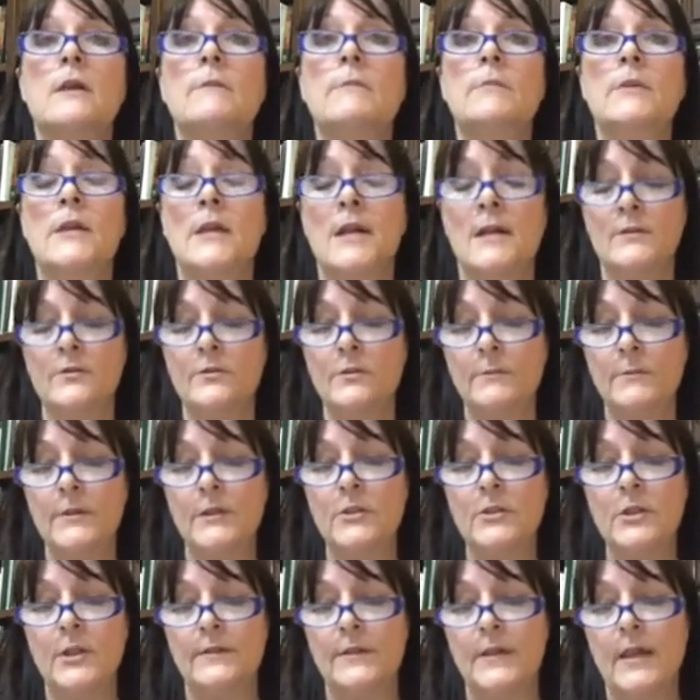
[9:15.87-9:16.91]
but not so
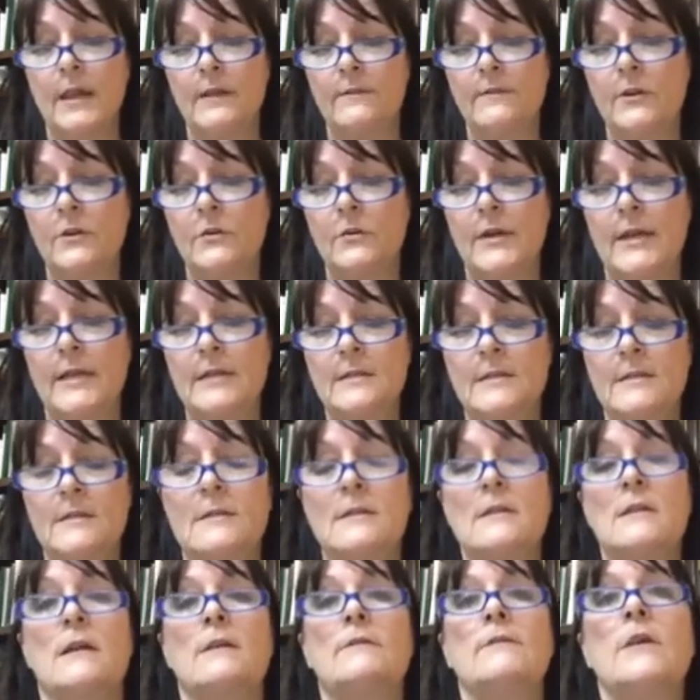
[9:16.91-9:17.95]
much on the heavy grains and
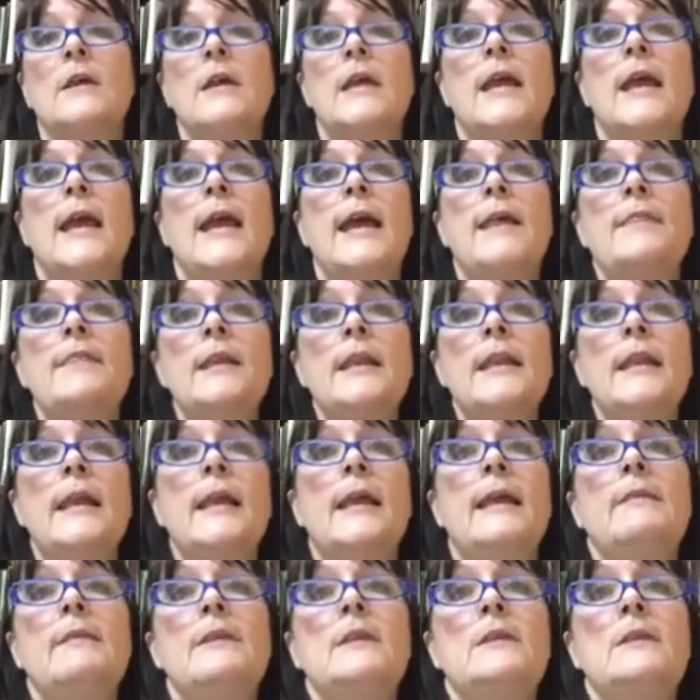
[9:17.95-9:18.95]
stuff. And then